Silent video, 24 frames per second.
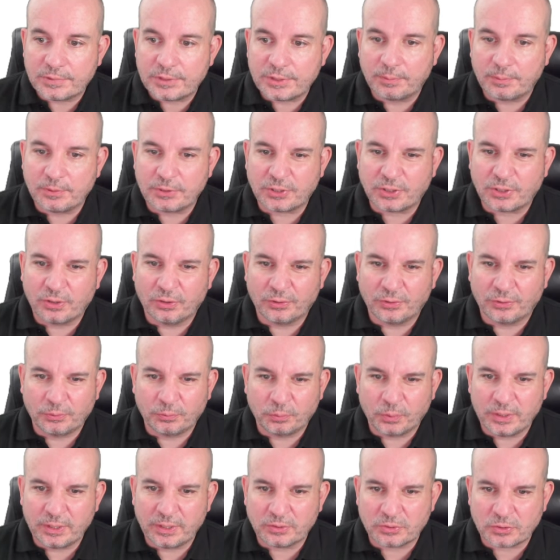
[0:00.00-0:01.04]
someone's got the
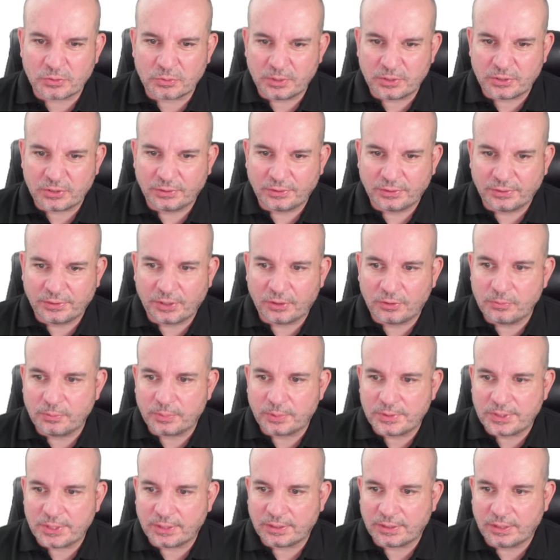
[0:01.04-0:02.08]
wheels, which I don't
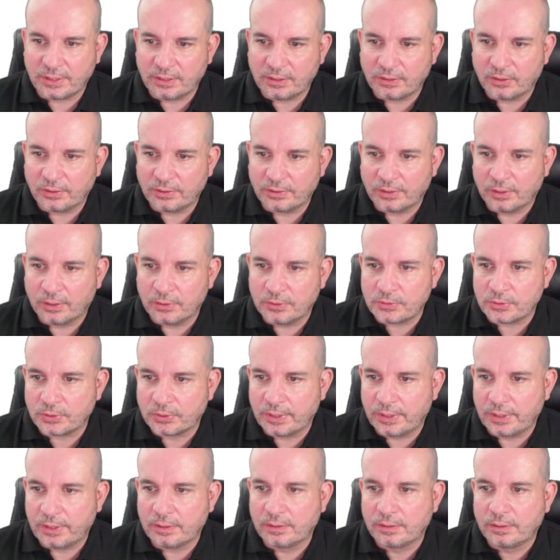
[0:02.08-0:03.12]
particularly like those
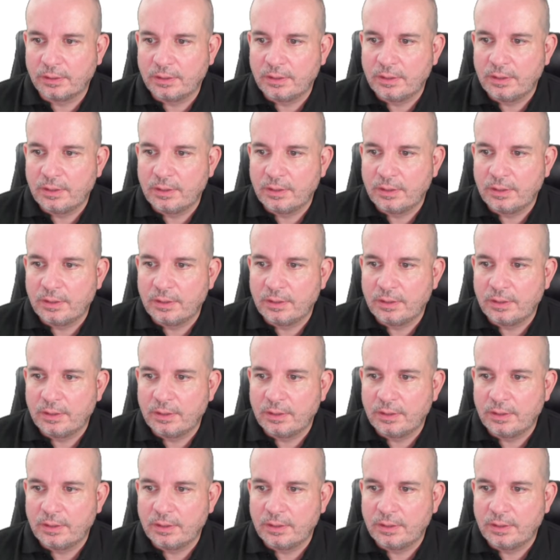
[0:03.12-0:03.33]
on it.